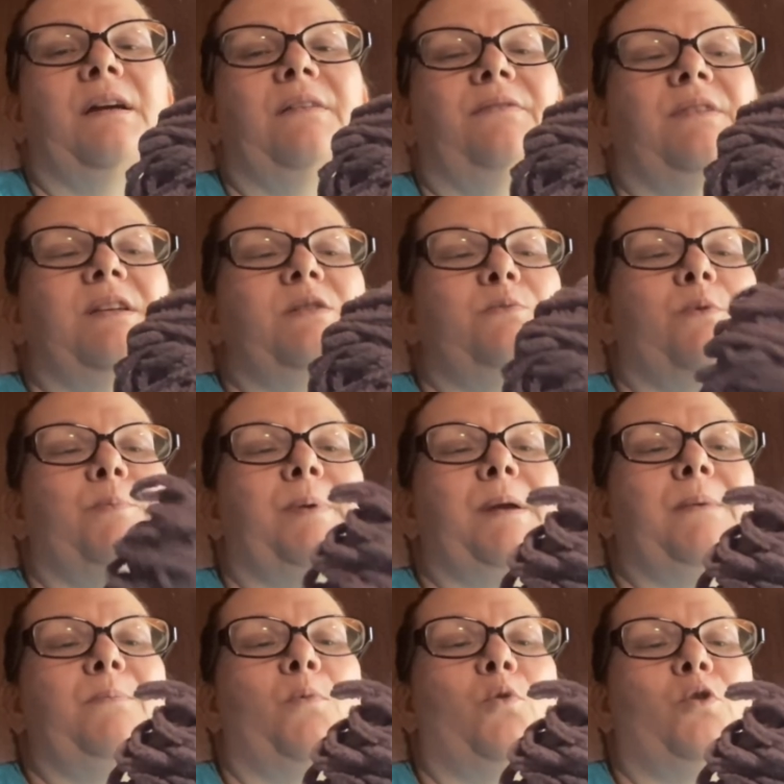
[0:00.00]
this will be
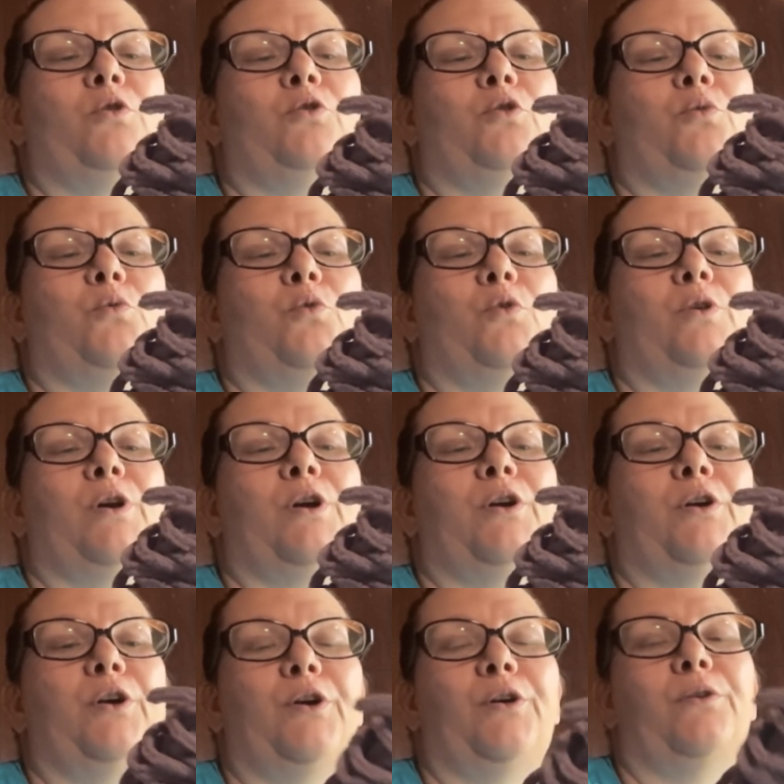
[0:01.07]
more toward a
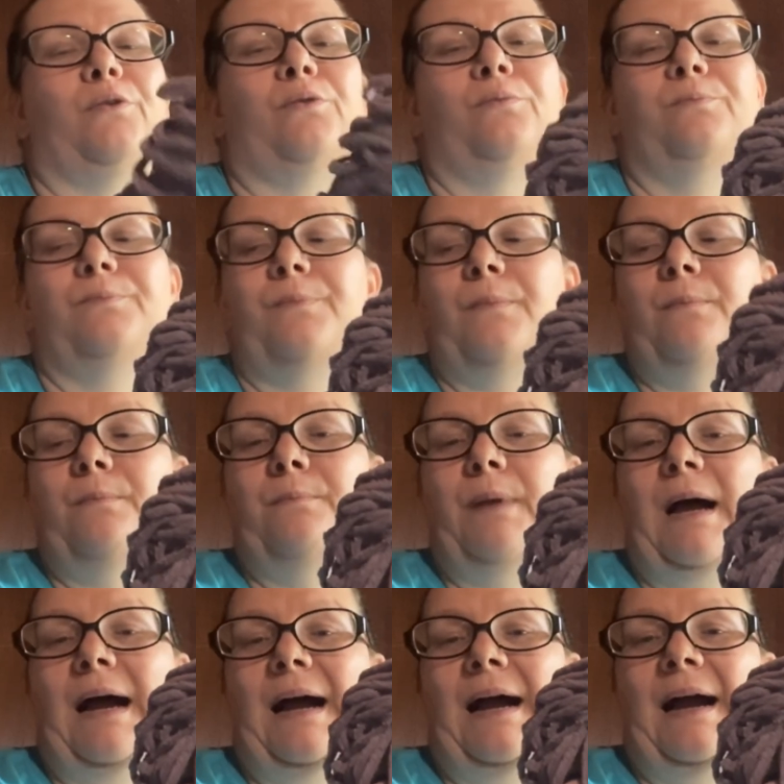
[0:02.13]
girl.
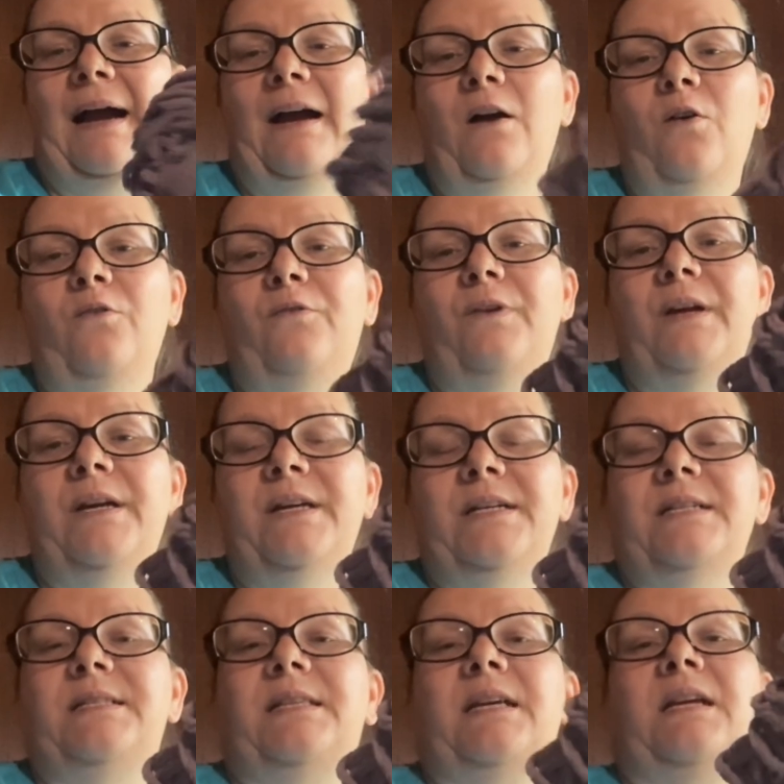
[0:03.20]
I have
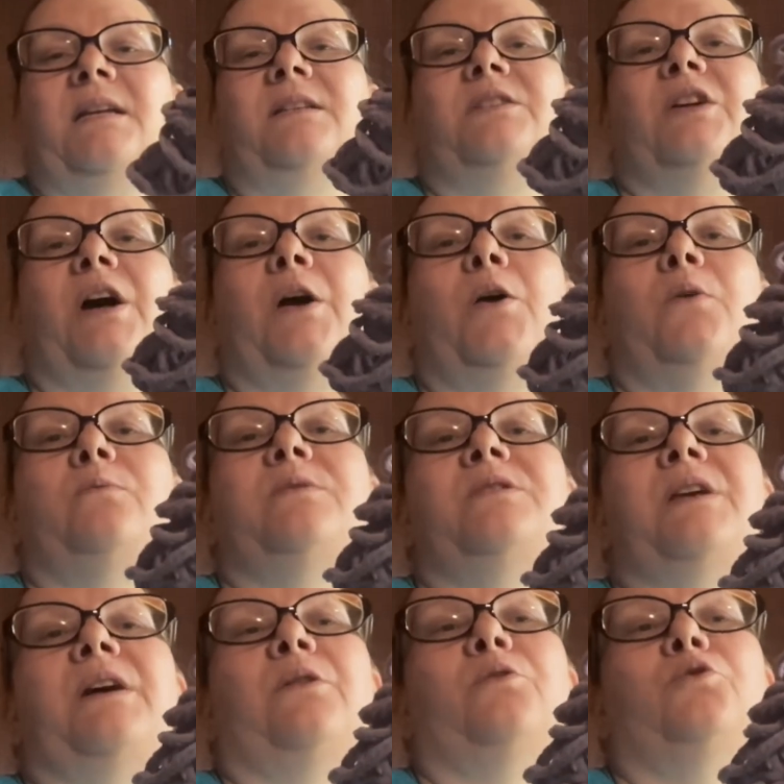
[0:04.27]
seen toads
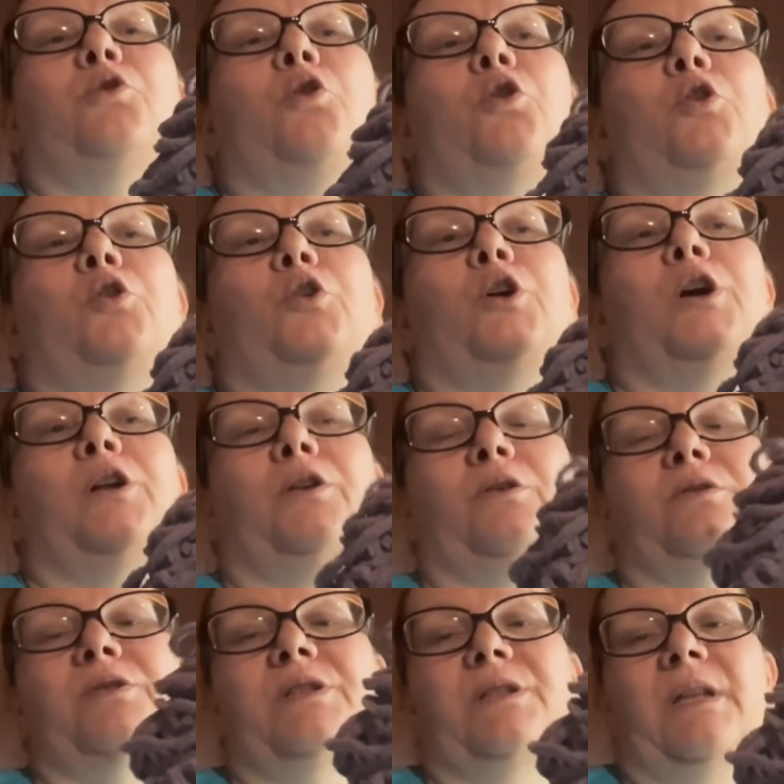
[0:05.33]
that are darker
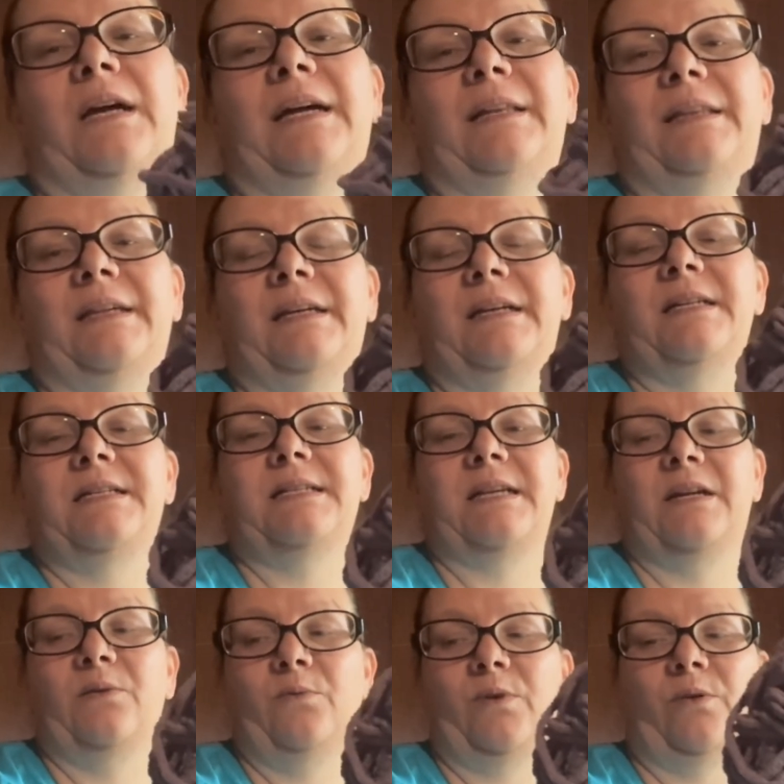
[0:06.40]
colors like this
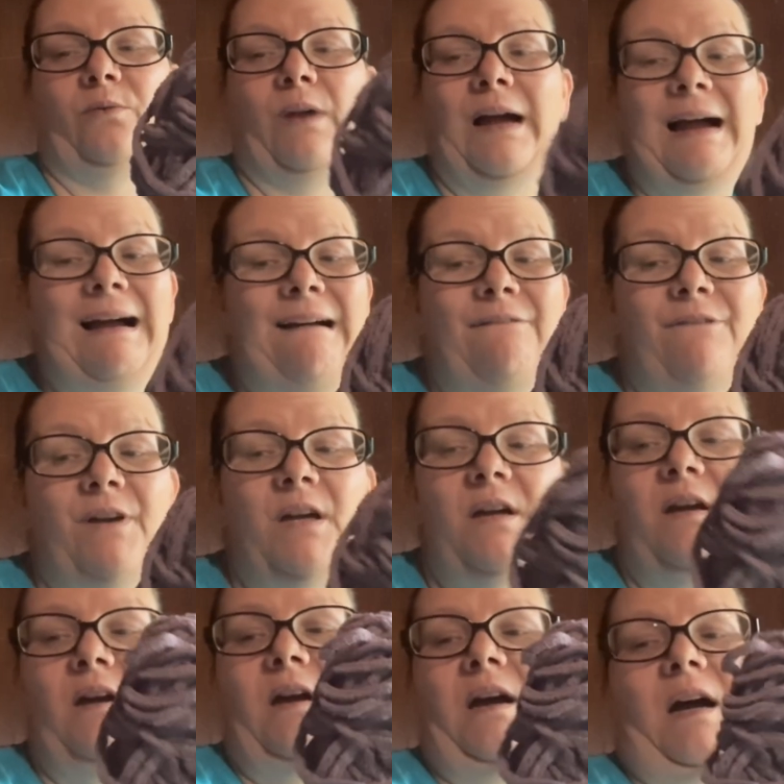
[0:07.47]
in real life.
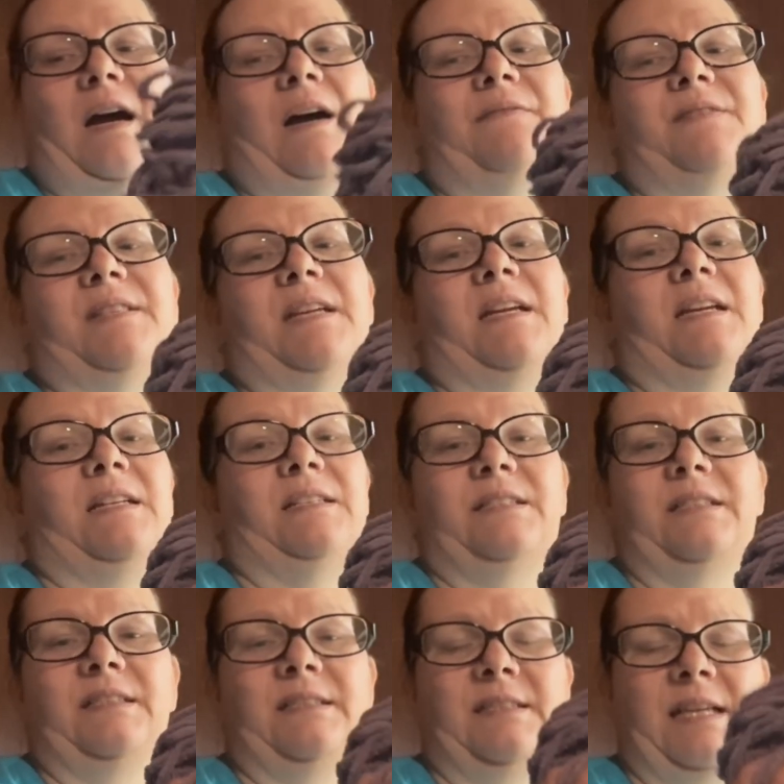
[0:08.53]
I've seen
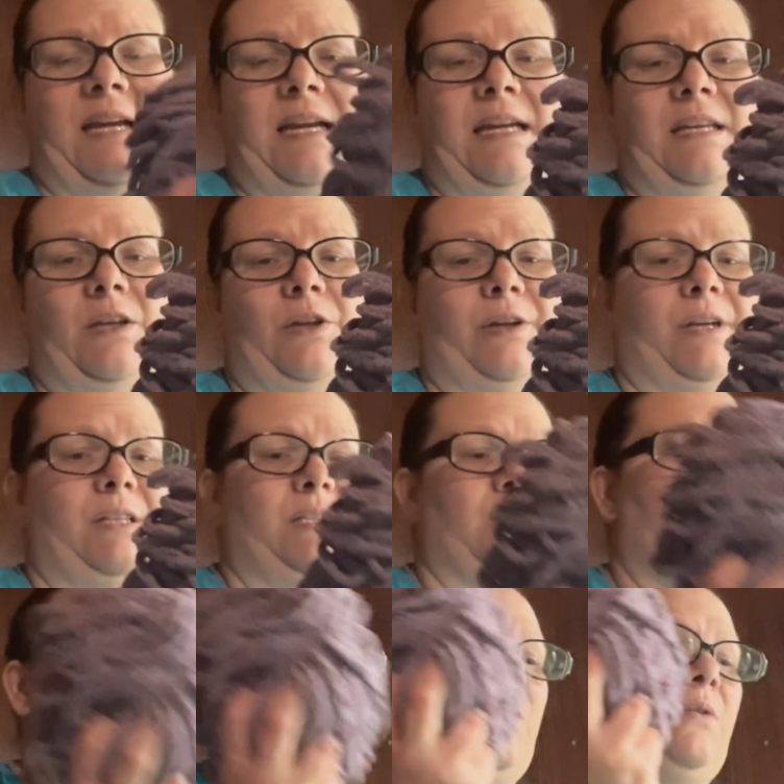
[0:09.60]
tan looking
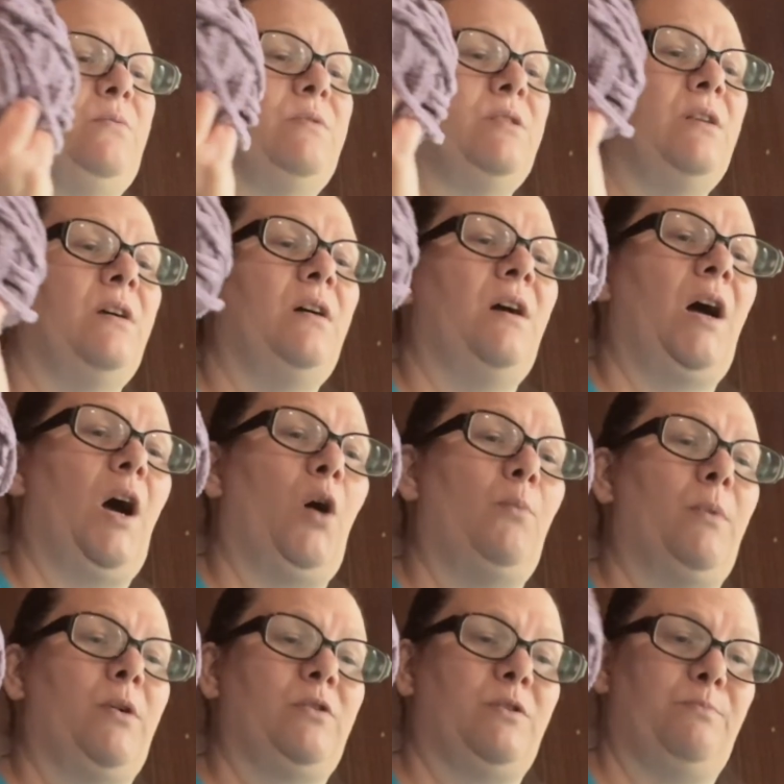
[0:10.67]
toads, almost